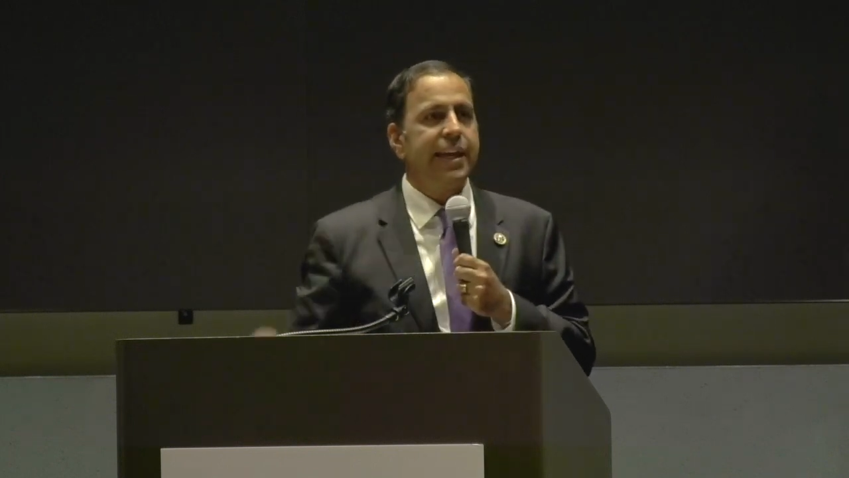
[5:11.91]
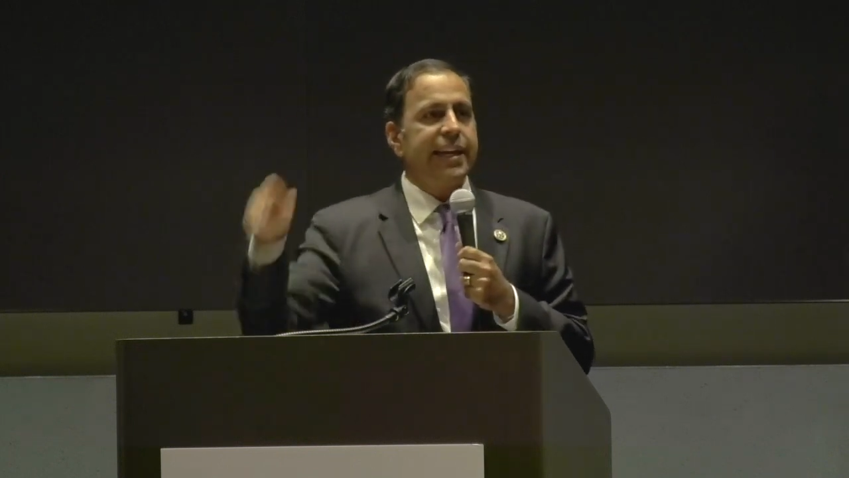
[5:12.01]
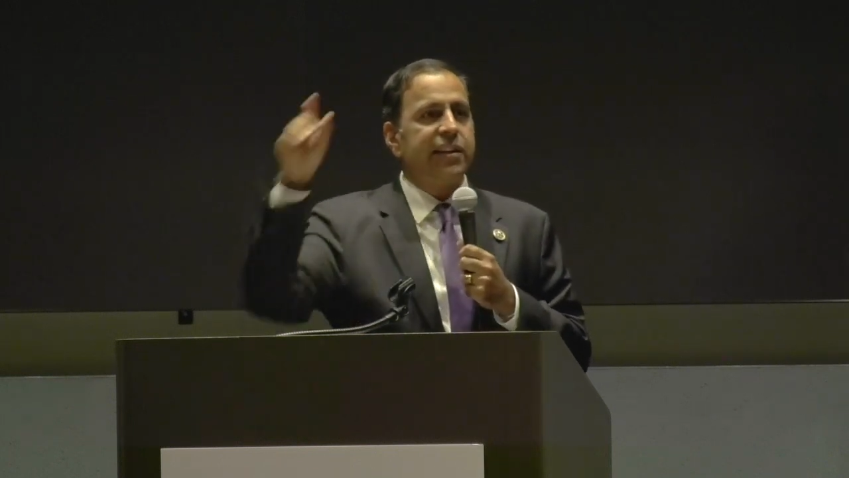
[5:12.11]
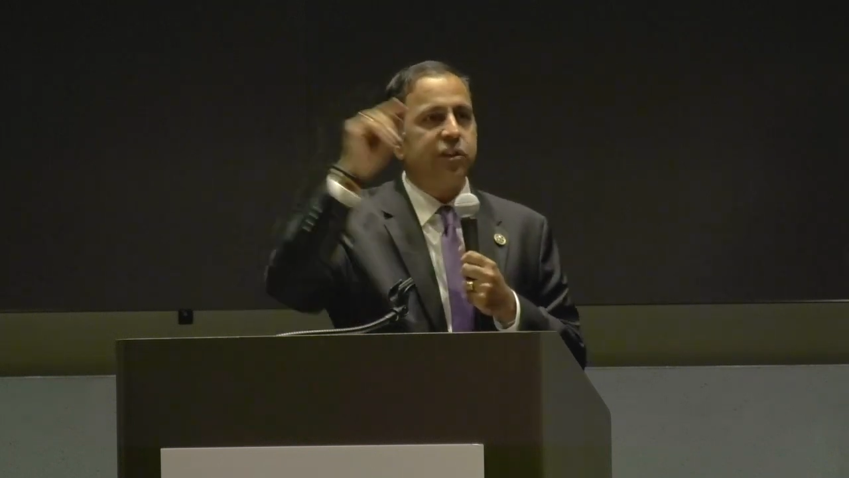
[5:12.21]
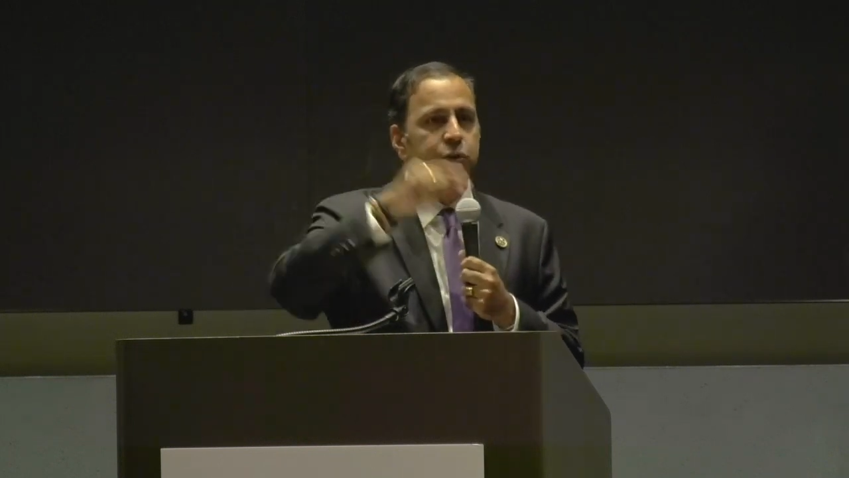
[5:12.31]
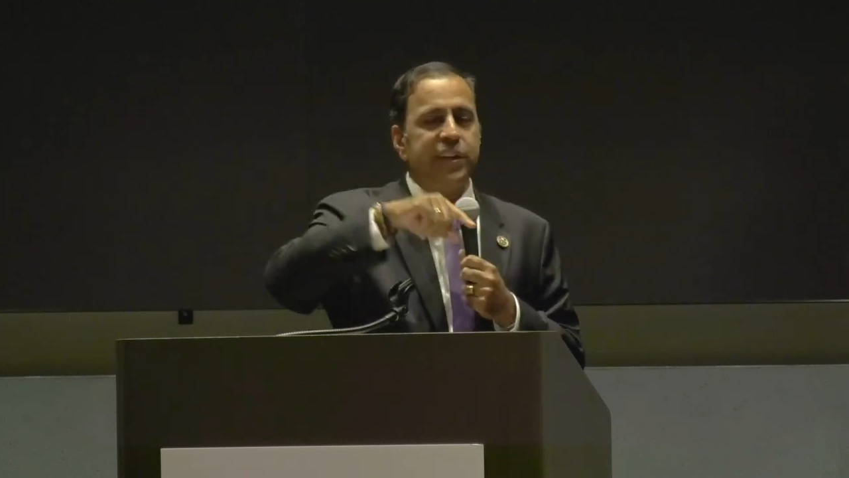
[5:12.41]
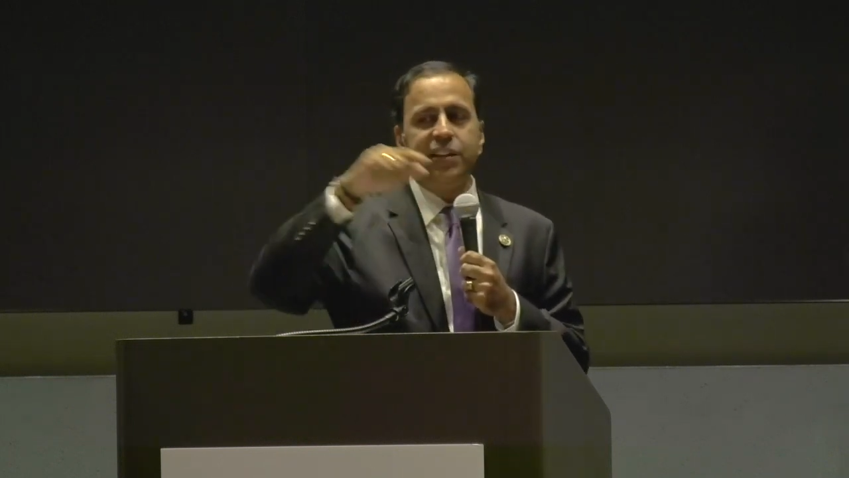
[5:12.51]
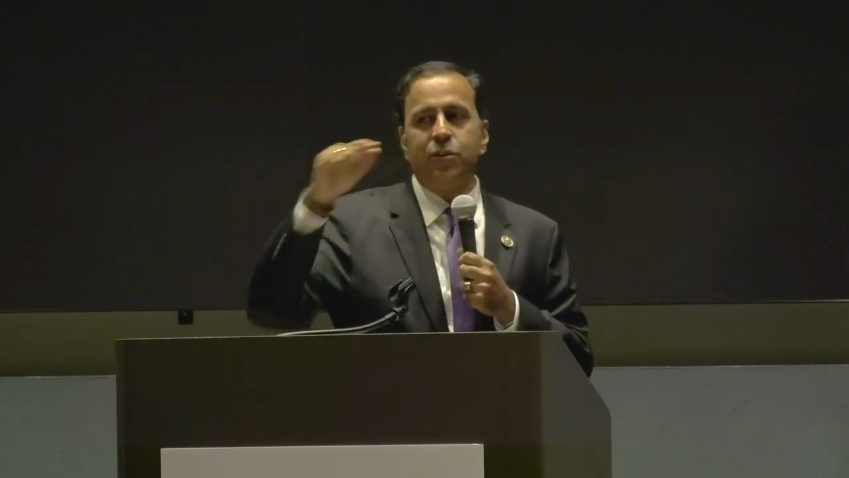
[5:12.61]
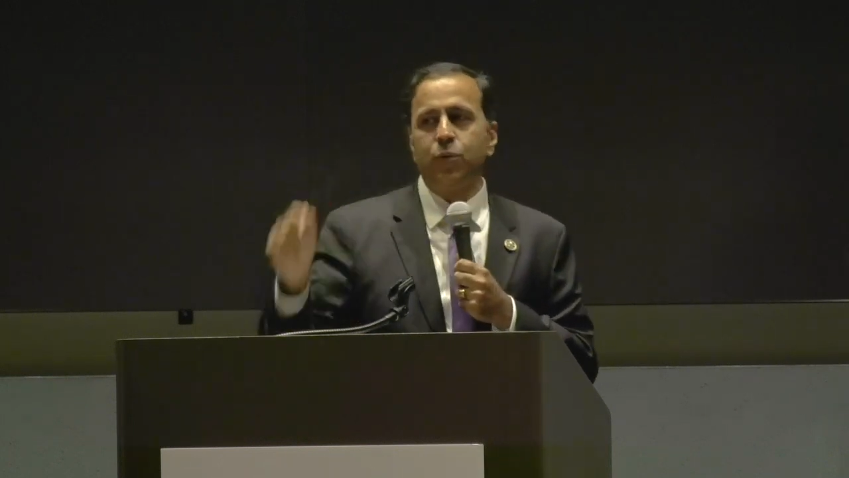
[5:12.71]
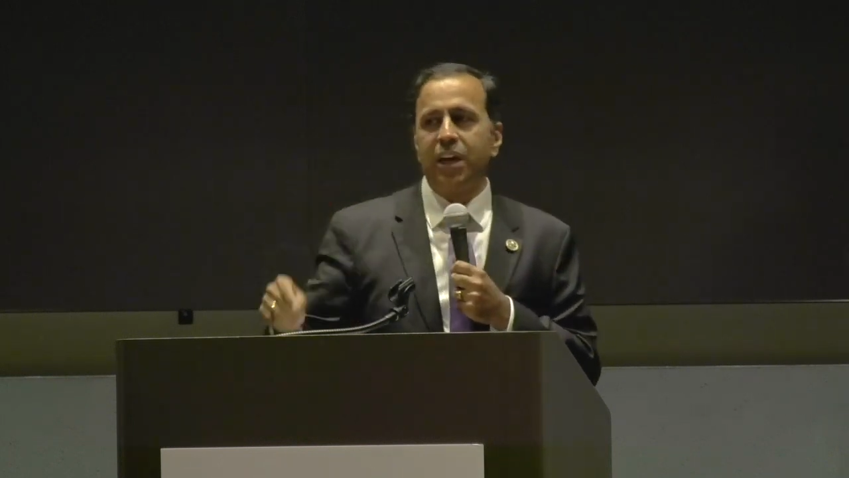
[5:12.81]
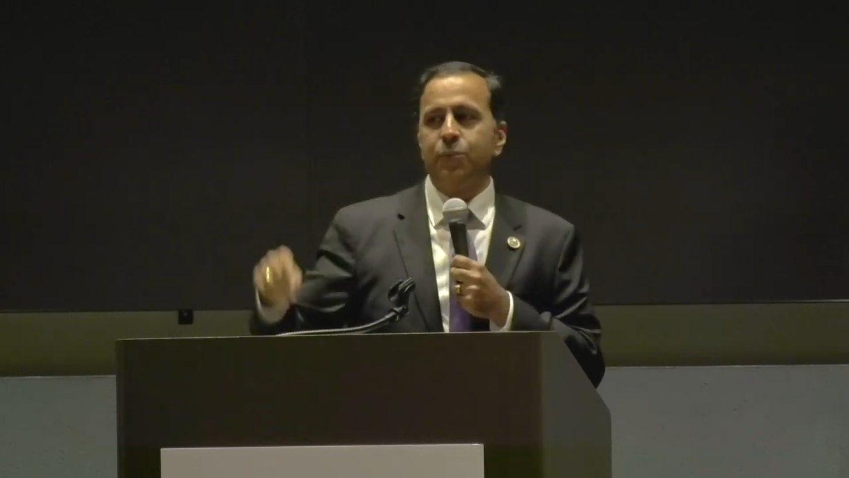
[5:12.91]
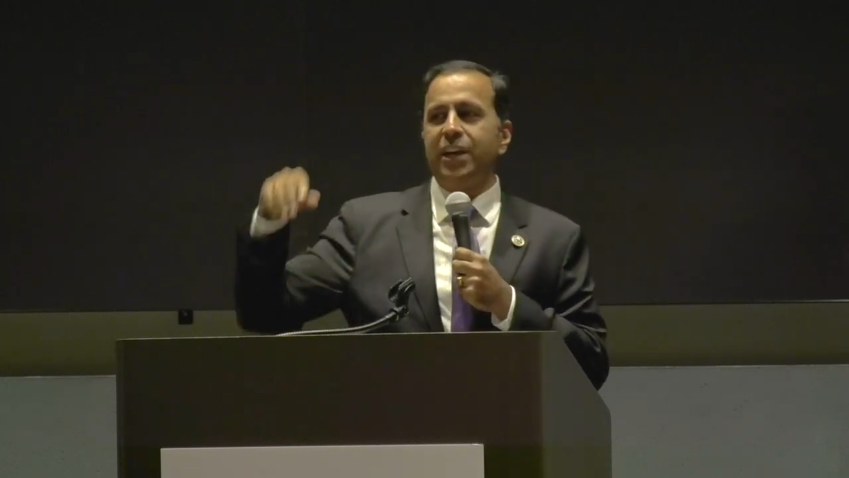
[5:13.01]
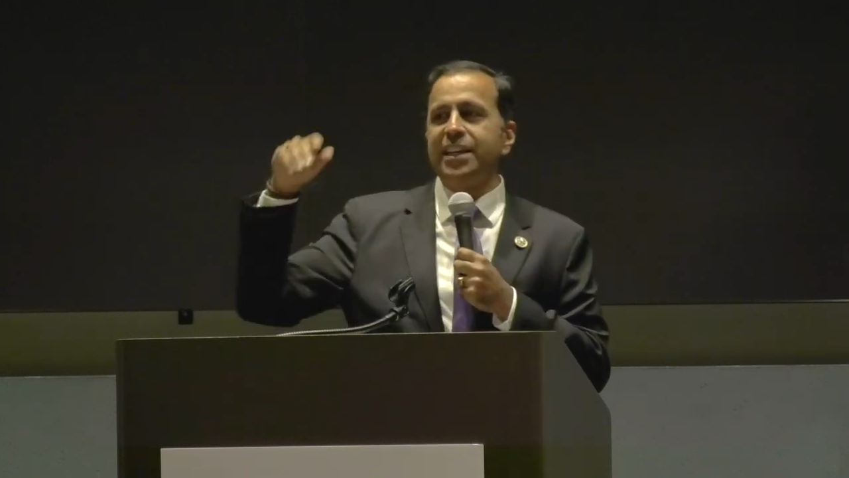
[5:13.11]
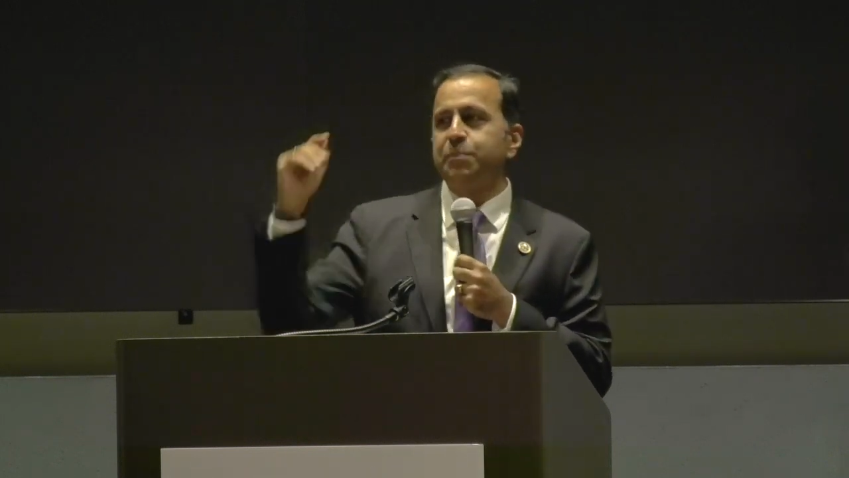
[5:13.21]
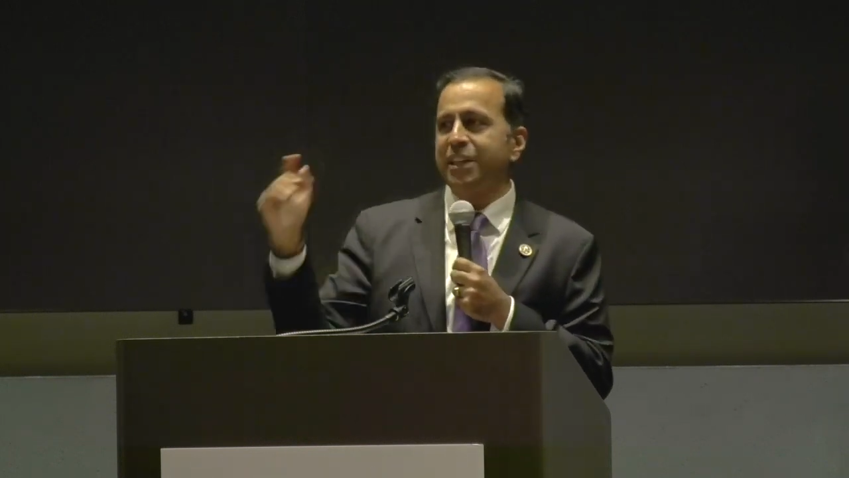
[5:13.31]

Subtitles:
including the runways,